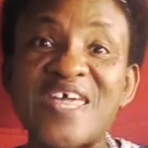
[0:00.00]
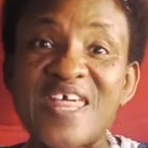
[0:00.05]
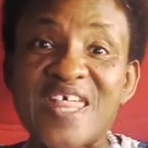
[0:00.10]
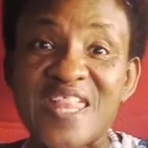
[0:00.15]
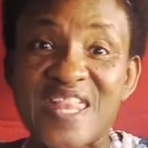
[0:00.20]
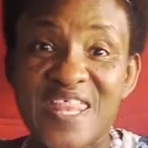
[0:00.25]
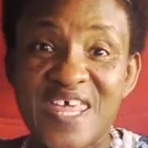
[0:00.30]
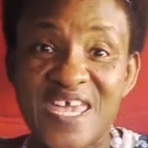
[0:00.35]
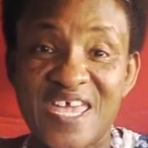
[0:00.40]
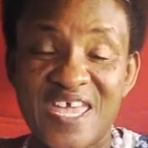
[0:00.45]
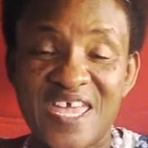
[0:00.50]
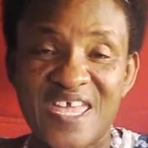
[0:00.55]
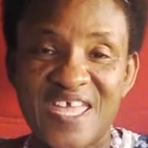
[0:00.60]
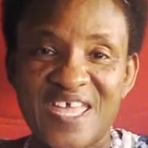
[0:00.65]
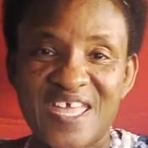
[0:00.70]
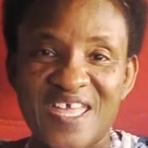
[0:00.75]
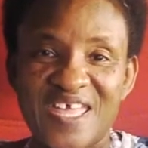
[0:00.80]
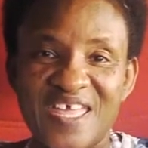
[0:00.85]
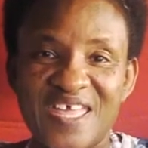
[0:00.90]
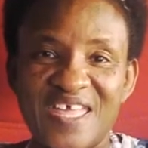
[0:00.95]
clay.
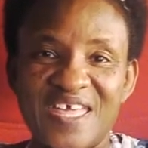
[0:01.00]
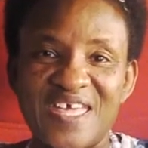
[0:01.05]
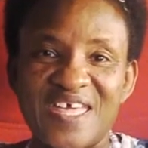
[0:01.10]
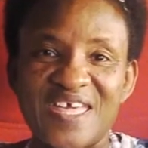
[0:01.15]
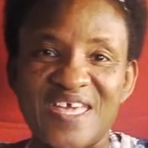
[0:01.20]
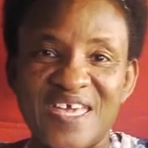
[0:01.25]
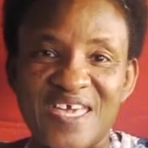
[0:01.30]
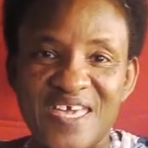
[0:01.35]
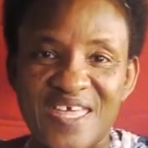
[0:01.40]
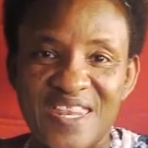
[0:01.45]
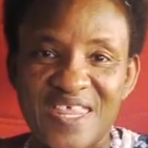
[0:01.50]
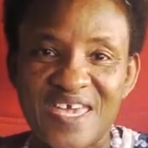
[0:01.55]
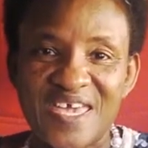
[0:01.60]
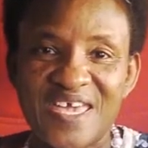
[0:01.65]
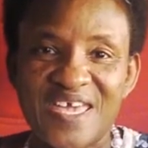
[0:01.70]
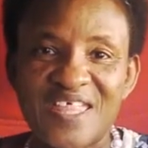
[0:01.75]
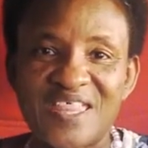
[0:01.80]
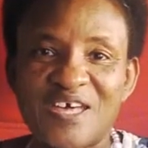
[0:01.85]
Clay,